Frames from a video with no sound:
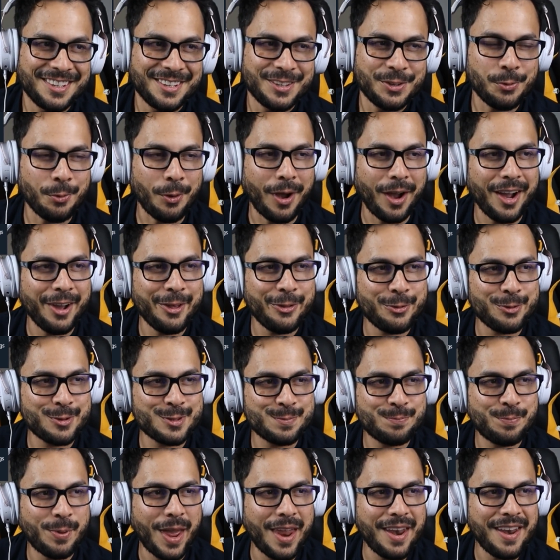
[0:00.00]
You either
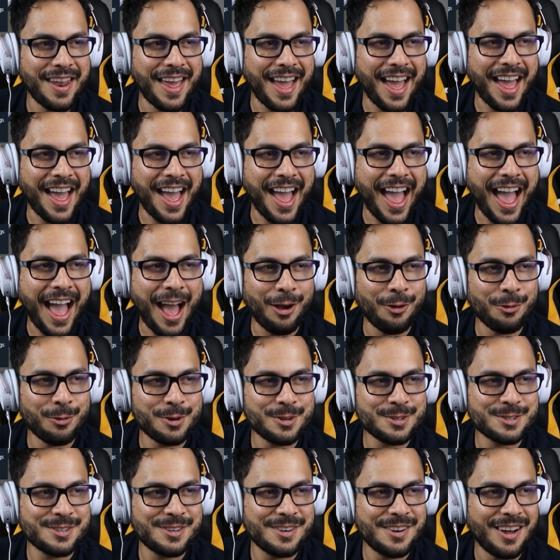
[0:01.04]
spend
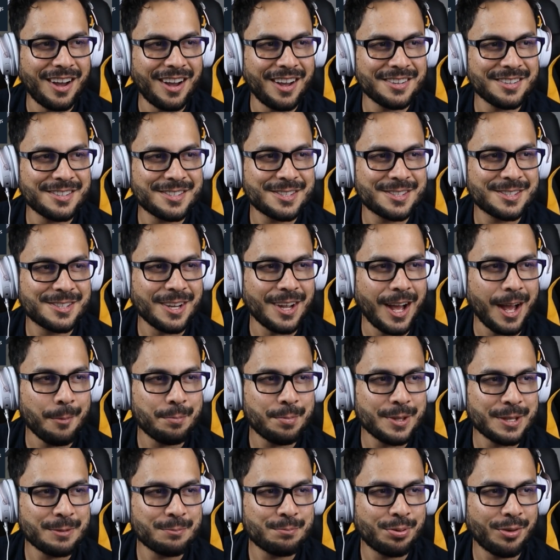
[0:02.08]
hours
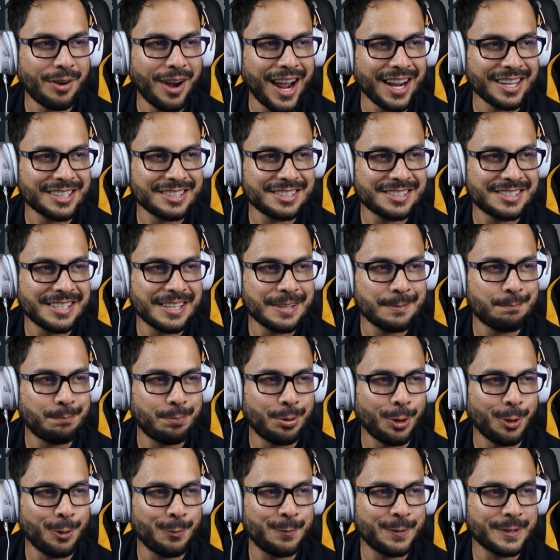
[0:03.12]
non-stopping practicing
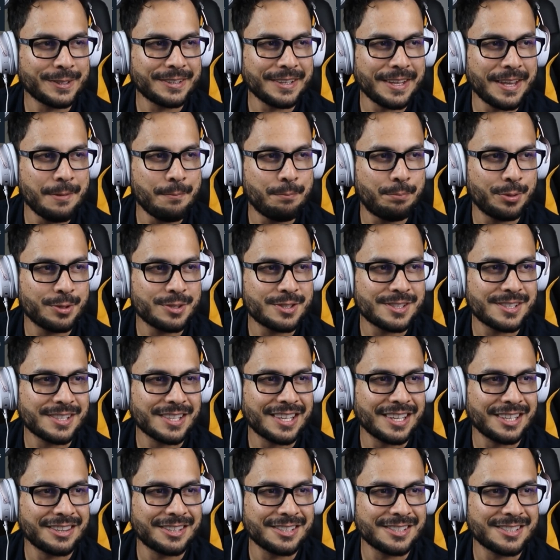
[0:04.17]
perfect inputs to
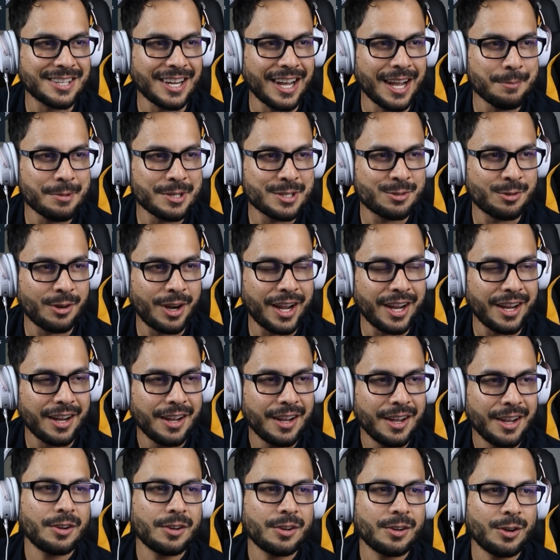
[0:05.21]
get the timings right,
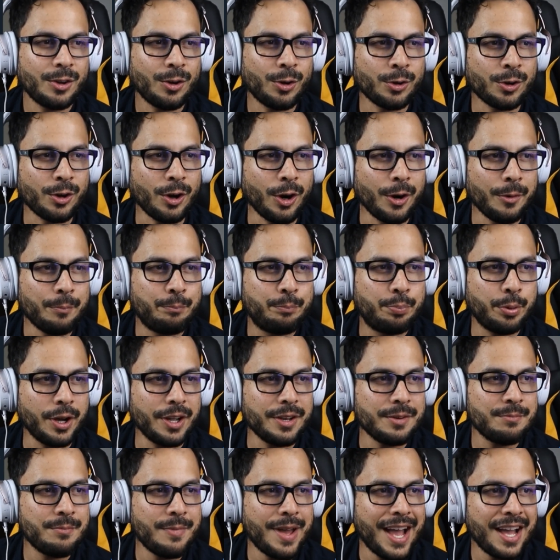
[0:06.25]
or are
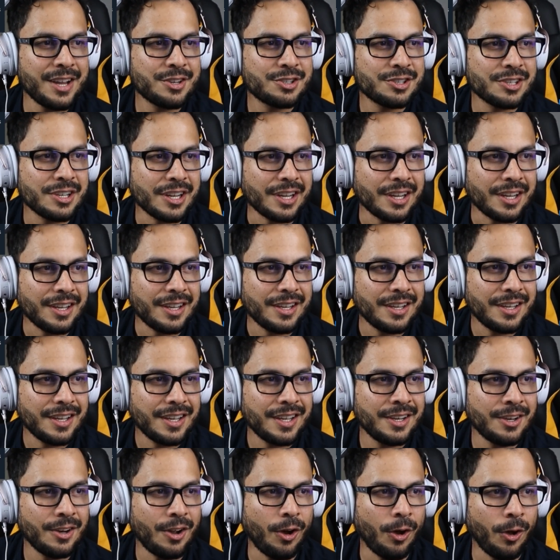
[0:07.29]
button mashing
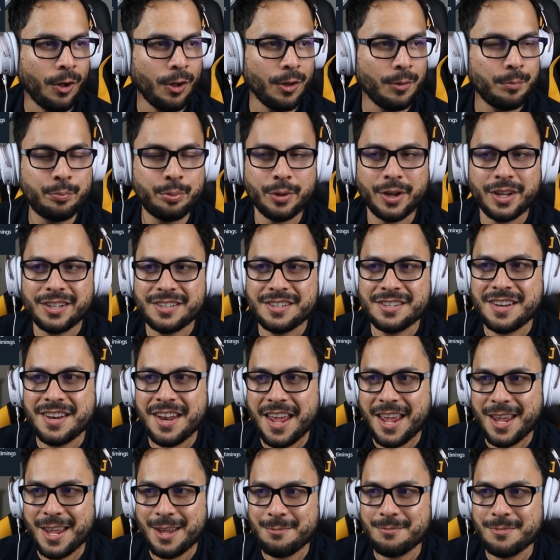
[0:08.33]
in all but
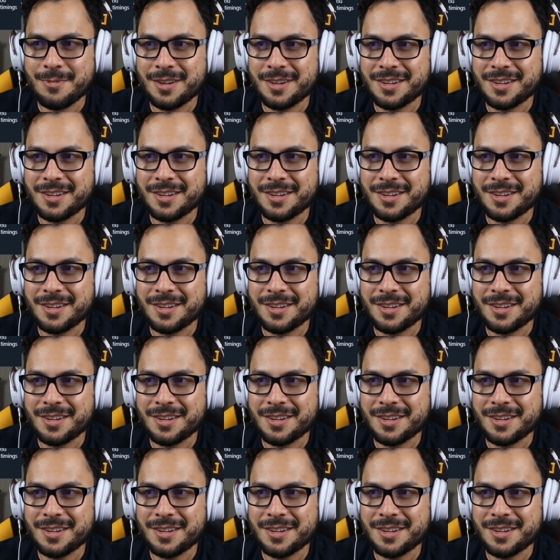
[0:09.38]
name.